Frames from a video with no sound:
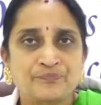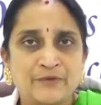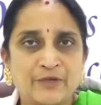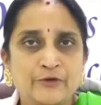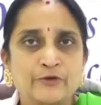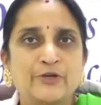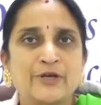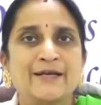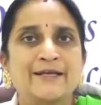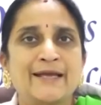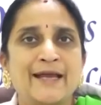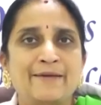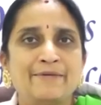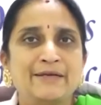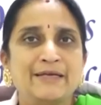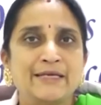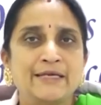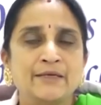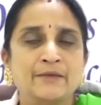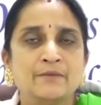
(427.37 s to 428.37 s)
uterine
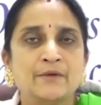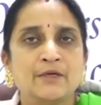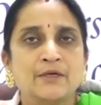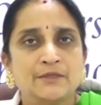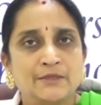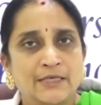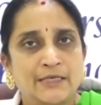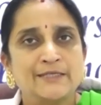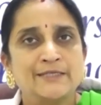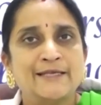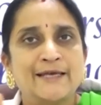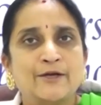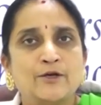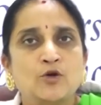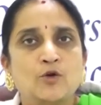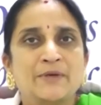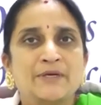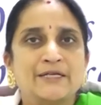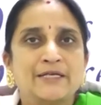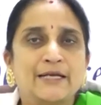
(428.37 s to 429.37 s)
cavity, that is the
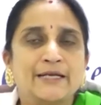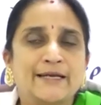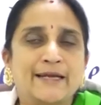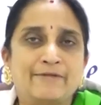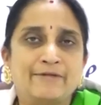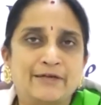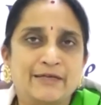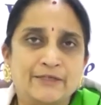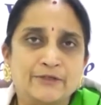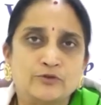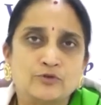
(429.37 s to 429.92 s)
endometrial cavity.